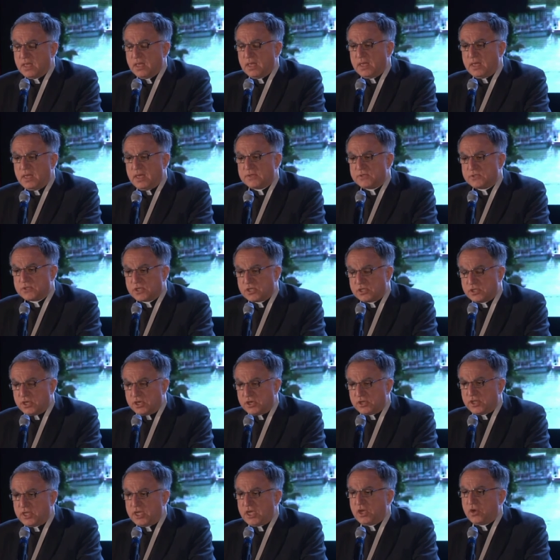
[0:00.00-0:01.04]
he has
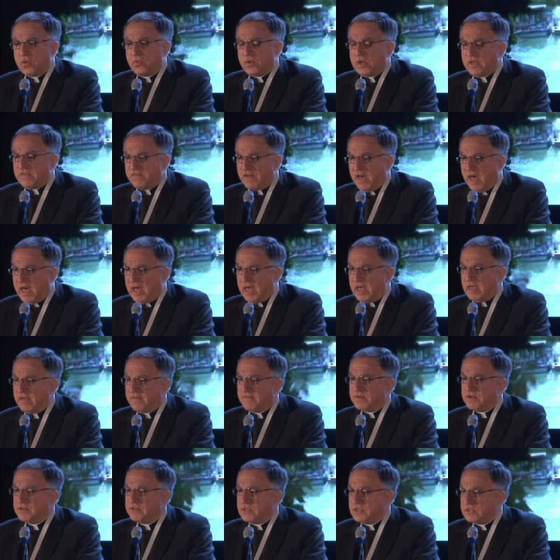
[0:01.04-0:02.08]
clearly revived
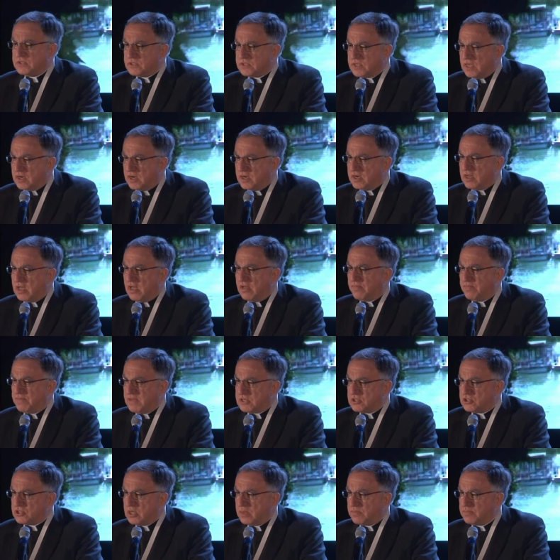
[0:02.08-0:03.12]
the Synod of
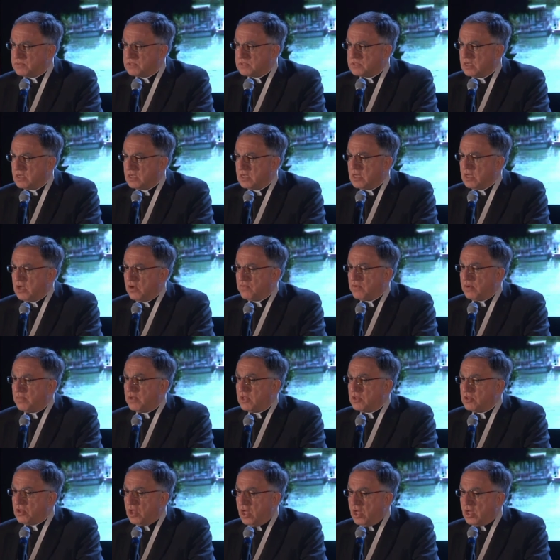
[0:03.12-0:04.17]
Bishops from a
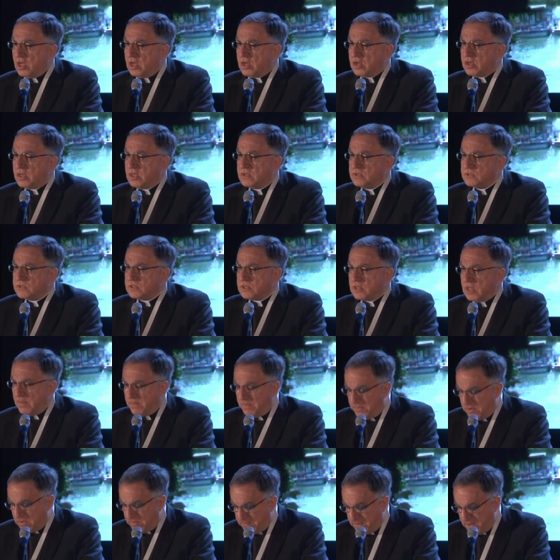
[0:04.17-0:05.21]
long
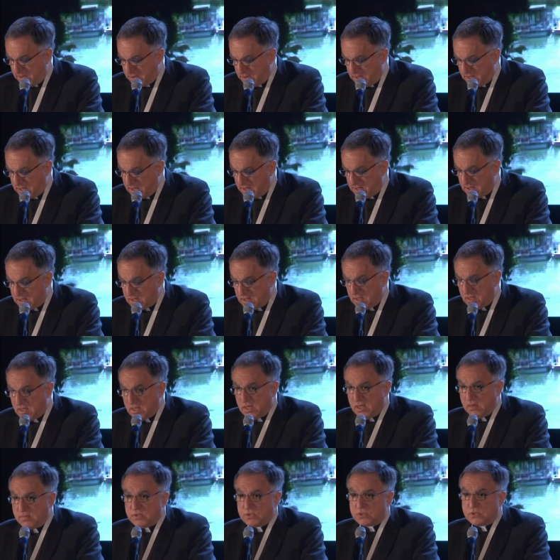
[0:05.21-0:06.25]
slumber period.
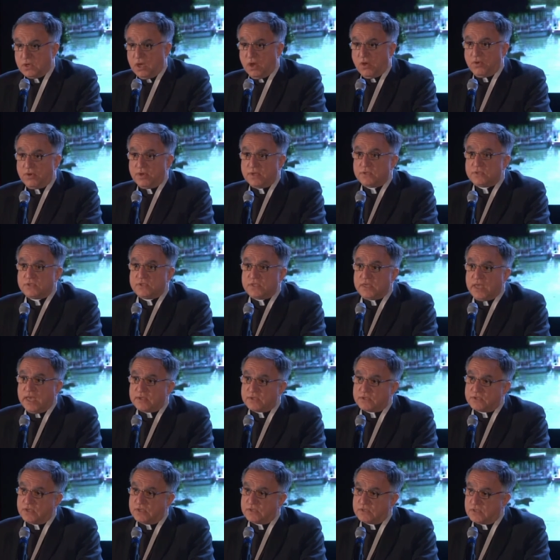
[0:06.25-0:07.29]
It was known as
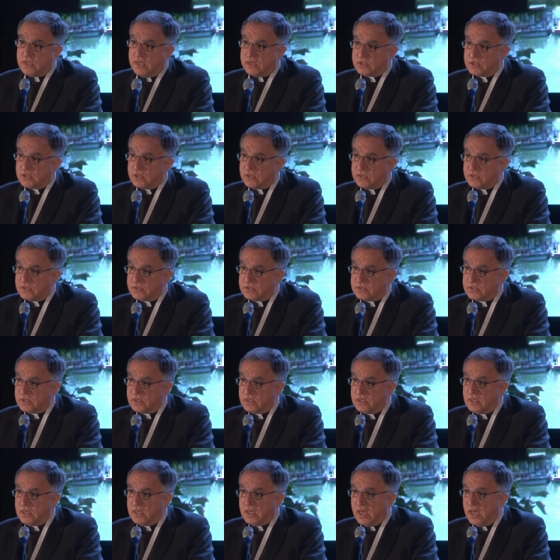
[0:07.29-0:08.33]
siesta sessions.
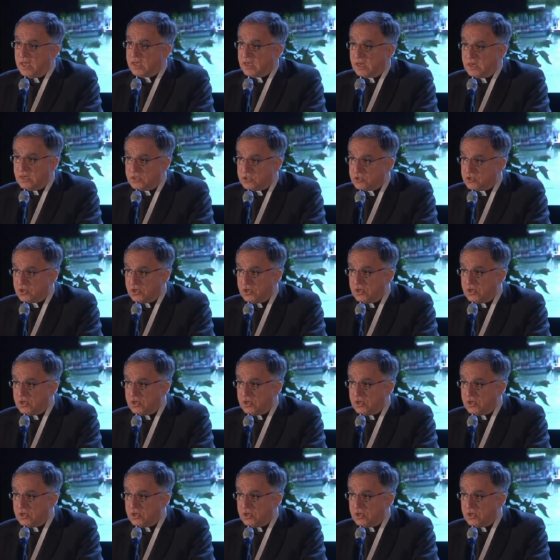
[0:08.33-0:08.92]
I can assure